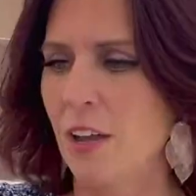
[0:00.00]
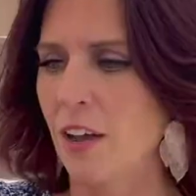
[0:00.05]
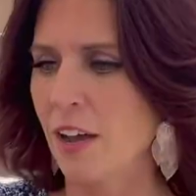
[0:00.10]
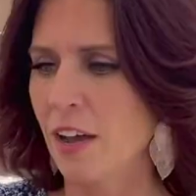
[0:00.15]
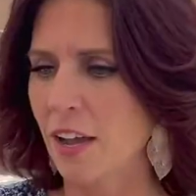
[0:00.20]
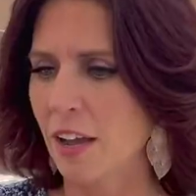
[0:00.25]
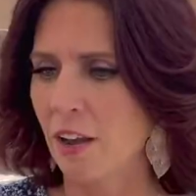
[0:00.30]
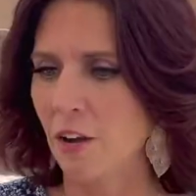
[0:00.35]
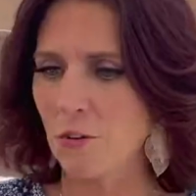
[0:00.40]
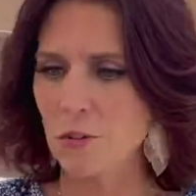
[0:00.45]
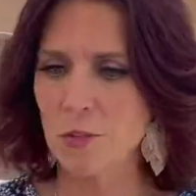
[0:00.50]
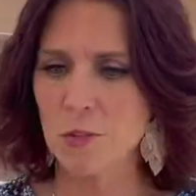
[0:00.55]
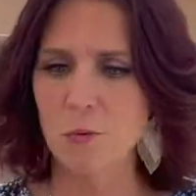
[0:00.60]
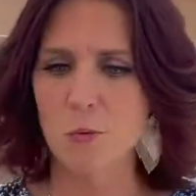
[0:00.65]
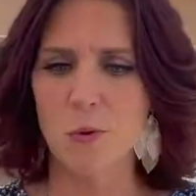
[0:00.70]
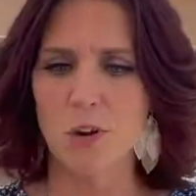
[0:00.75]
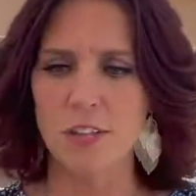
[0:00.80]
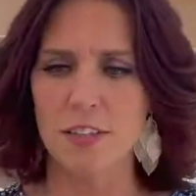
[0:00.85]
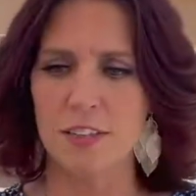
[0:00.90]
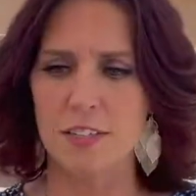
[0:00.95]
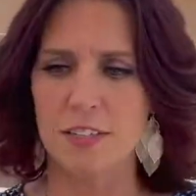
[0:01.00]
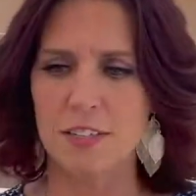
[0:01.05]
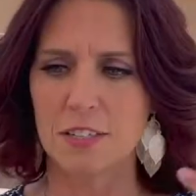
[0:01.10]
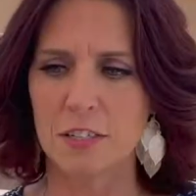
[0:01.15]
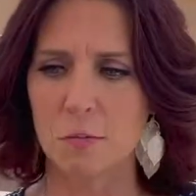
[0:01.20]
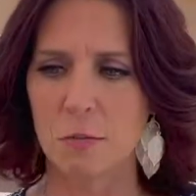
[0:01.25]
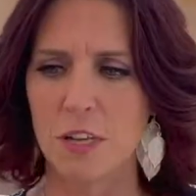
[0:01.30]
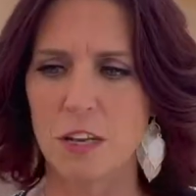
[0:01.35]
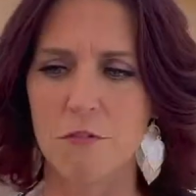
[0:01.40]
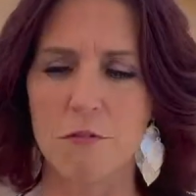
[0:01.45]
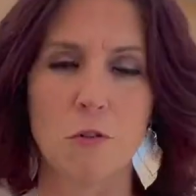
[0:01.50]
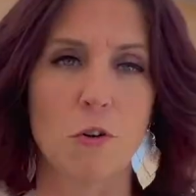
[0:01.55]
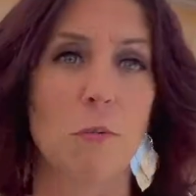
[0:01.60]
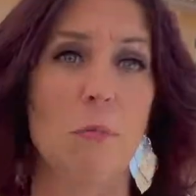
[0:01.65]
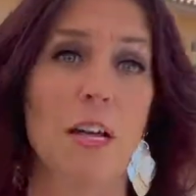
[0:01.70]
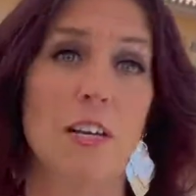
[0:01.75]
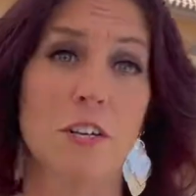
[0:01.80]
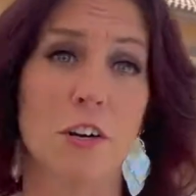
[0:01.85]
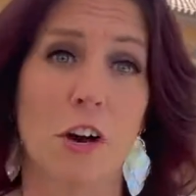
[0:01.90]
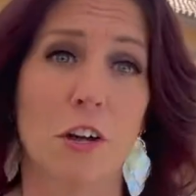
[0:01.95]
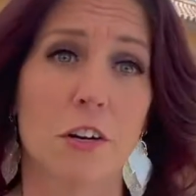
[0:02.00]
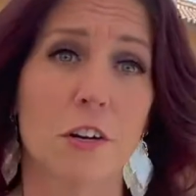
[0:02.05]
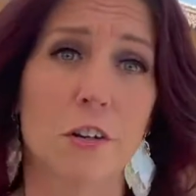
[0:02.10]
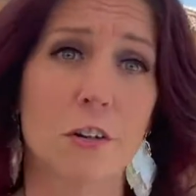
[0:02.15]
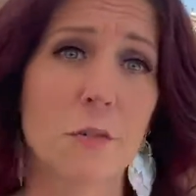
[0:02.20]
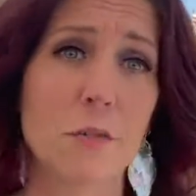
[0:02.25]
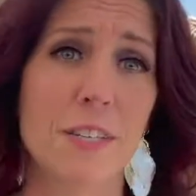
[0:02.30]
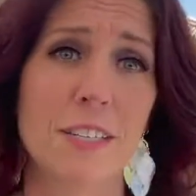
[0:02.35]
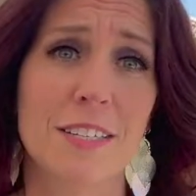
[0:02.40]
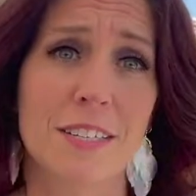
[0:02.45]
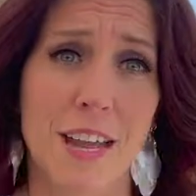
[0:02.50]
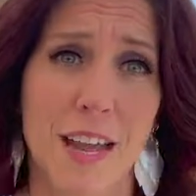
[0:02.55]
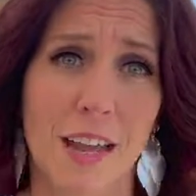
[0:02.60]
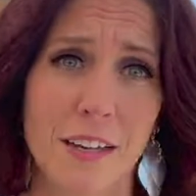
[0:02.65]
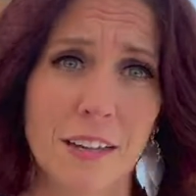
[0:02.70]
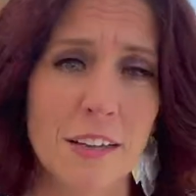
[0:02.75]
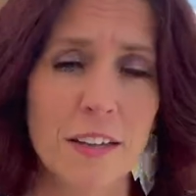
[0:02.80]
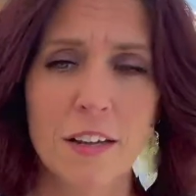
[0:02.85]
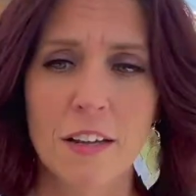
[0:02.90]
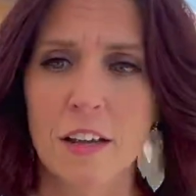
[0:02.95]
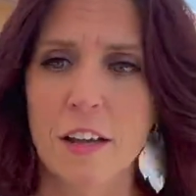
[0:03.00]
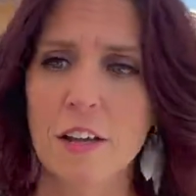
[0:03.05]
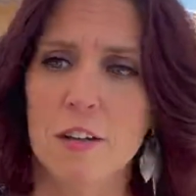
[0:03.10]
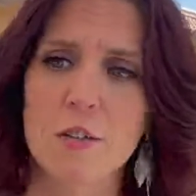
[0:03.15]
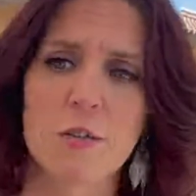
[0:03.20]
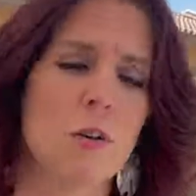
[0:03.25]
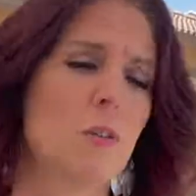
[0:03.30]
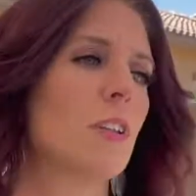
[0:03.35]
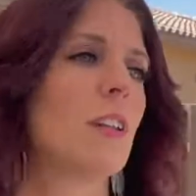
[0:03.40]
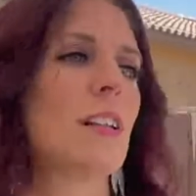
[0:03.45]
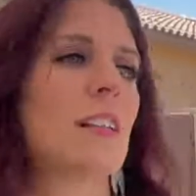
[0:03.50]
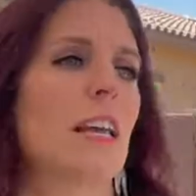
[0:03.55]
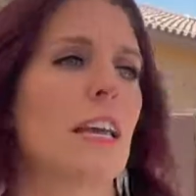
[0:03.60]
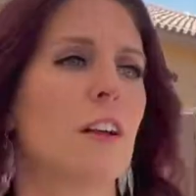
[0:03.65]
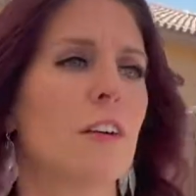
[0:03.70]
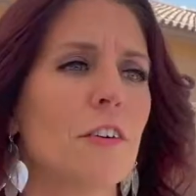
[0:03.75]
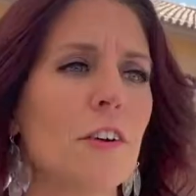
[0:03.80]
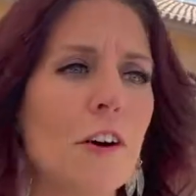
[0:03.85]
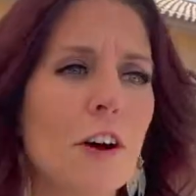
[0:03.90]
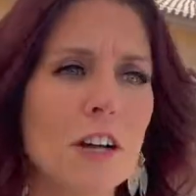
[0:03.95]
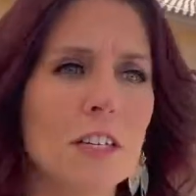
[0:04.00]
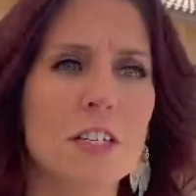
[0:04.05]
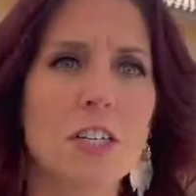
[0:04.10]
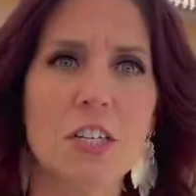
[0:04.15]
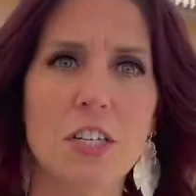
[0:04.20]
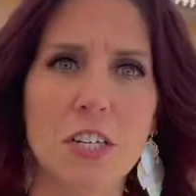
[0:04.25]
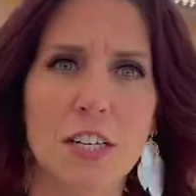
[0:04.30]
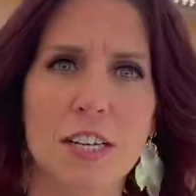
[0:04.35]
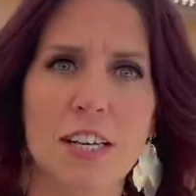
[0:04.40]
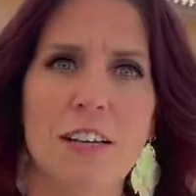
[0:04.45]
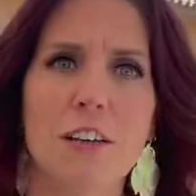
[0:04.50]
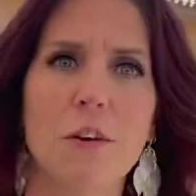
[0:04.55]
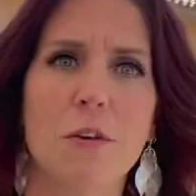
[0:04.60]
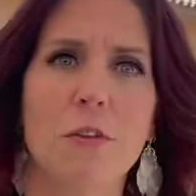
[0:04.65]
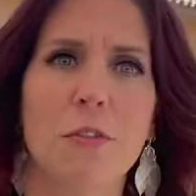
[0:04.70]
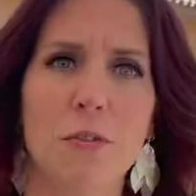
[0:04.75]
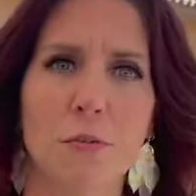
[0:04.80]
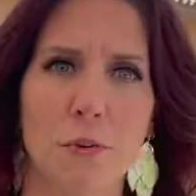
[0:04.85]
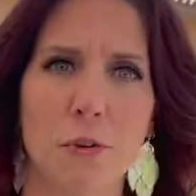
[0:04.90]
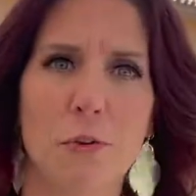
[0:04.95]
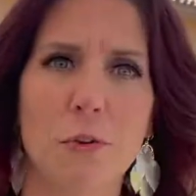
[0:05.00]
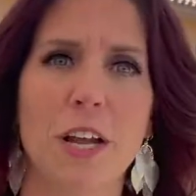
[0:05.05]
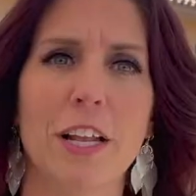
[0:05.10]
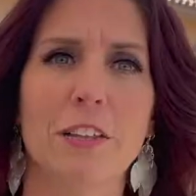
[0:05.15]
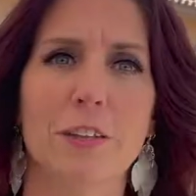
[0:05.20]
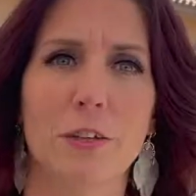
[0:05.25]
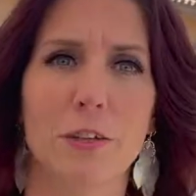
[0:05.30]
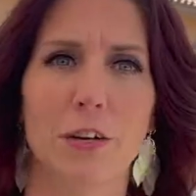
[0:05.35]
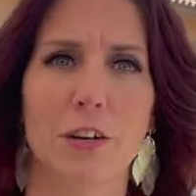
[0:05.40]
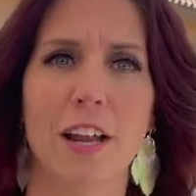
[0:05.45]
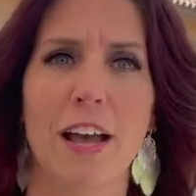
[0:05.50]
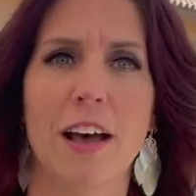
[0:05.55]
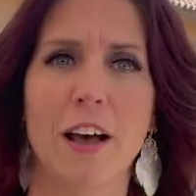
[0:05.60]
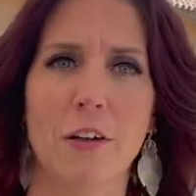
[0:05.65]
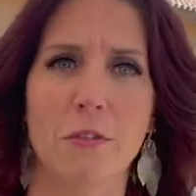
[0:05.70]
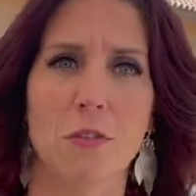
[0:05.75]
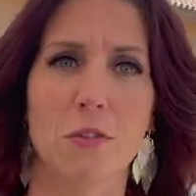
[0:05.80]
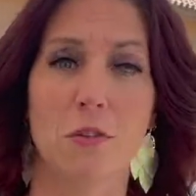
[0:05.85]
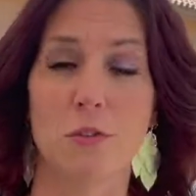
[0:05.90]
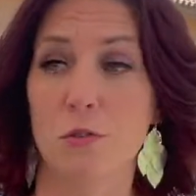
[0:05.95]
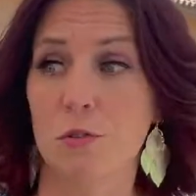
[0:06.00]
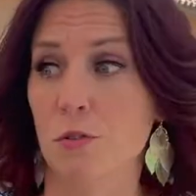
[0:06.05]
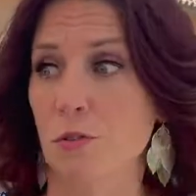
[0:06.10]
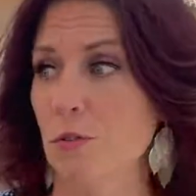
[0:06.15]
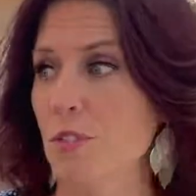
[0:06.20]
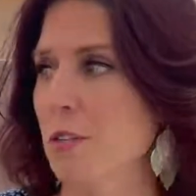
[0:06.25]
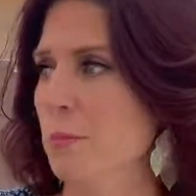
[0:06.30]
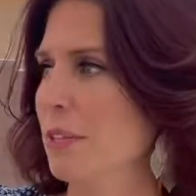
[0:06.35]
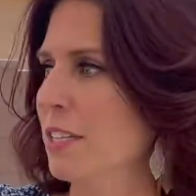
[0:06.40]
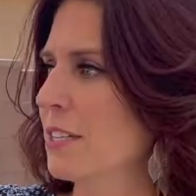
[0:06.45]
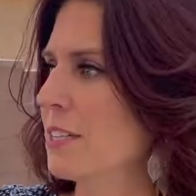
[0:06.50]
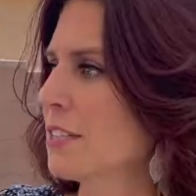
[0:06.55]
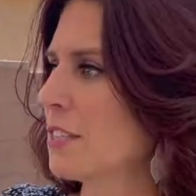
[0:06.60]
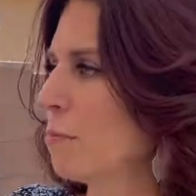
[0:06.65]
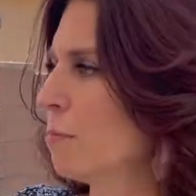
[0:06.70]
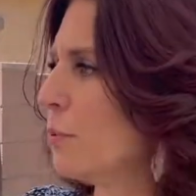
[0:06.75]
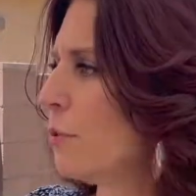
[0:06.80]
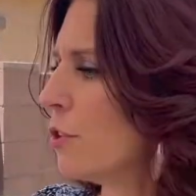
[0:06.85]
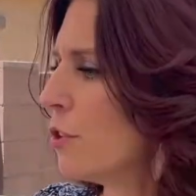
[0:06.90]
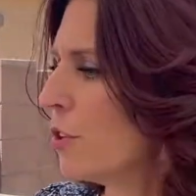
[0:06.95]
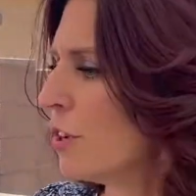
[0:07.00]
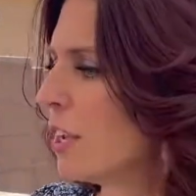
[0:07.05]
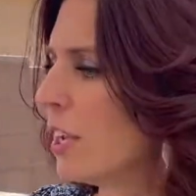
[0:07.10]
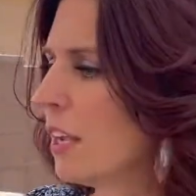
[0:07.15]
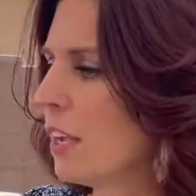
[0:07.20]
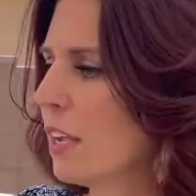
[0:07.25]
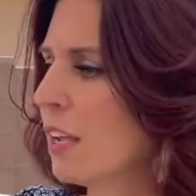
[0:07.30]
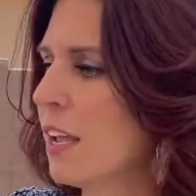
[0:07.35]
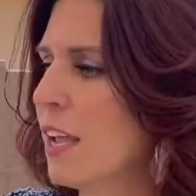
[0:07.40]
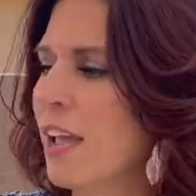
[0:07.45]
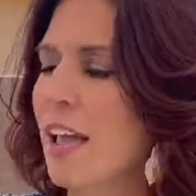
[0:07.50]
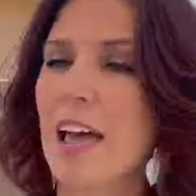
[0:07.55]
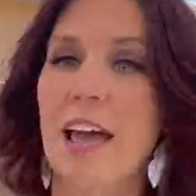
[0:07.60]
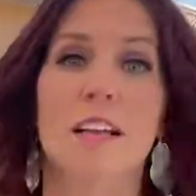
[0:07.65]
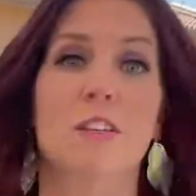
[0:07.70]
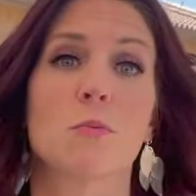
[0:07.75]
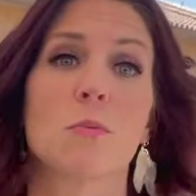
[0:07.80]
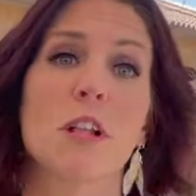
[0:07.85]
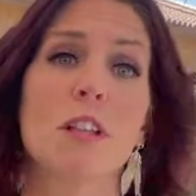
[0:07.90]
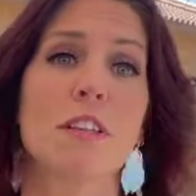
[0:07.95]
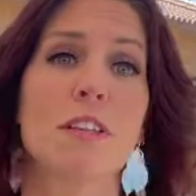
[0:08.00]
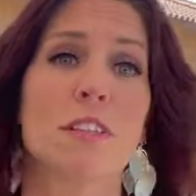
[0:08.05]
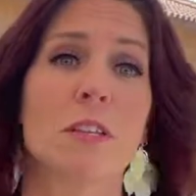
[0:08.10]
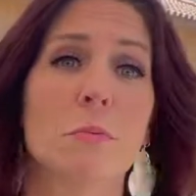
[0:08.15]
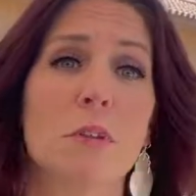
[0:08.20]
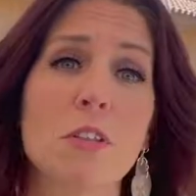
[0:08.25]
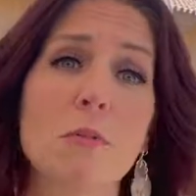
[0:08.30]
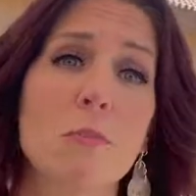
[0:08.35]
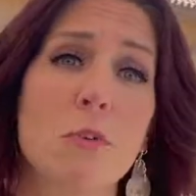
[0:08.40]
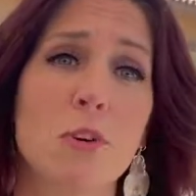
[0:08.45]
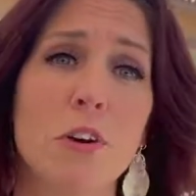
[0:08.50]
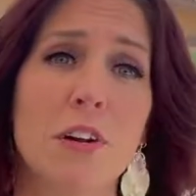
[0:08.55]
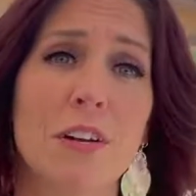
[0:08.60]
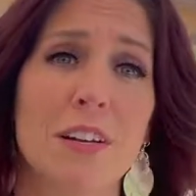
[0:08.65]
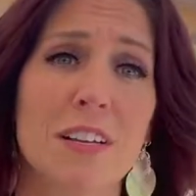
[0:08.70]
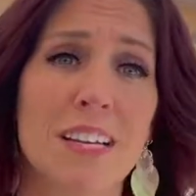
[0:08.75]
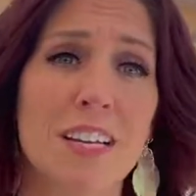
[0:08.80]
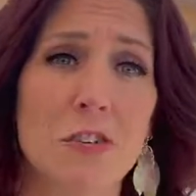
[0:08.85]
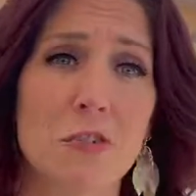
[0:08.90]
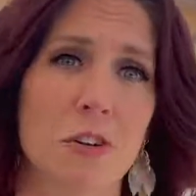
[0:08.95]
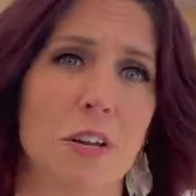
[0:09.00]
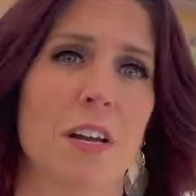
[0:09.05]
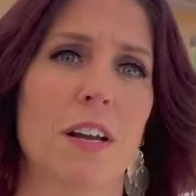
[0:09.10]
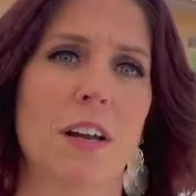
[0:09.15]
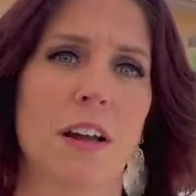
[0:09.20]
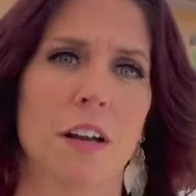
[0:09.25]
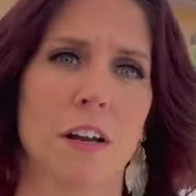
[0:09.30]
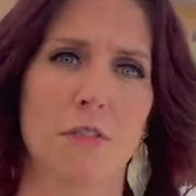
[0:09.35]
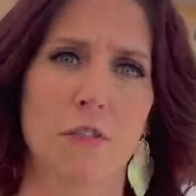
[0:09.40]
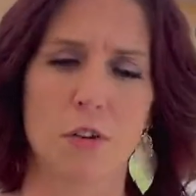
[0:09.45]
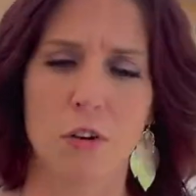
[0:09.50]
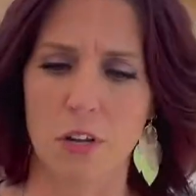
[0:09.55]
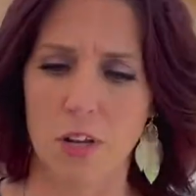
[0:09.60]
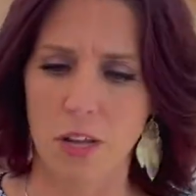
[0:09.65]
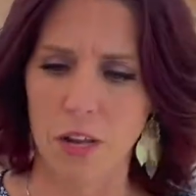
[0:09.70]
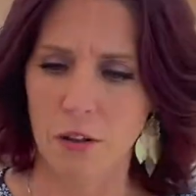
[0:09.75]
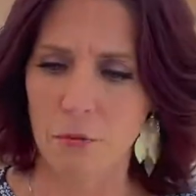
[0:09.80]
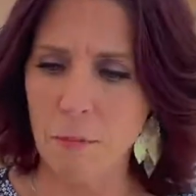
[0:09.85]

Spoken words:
I also want this to be for my daughter, who is 10, so that later on she can go through and learn how to do some of this simple cooking, as well as some of the more intricate kind of cooking.